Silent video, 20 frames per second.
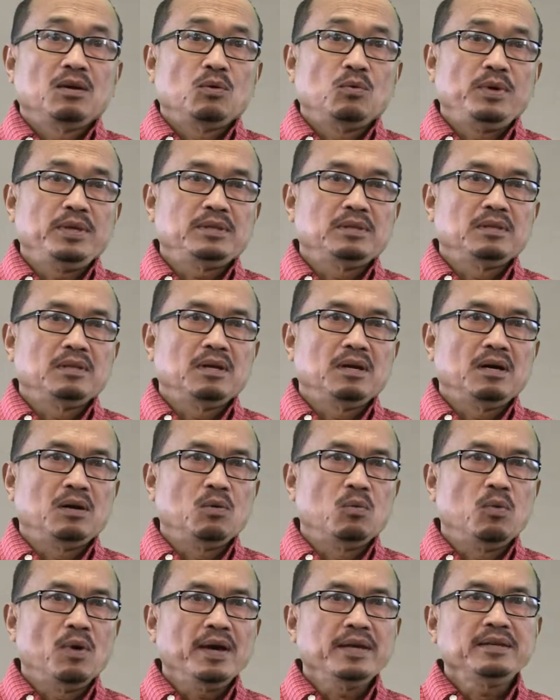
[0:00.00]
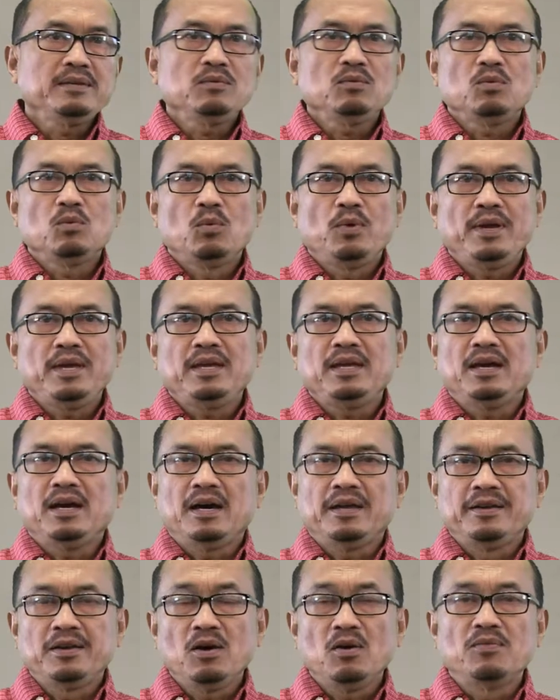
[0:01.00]
With a one-way
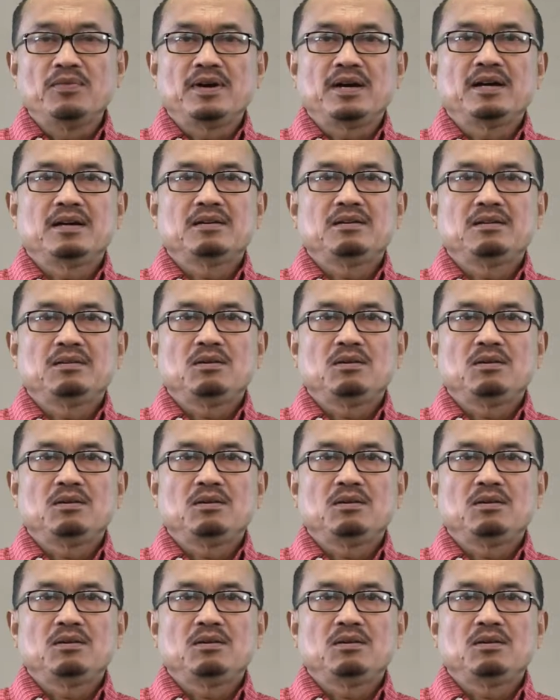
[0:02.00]
ANOVA,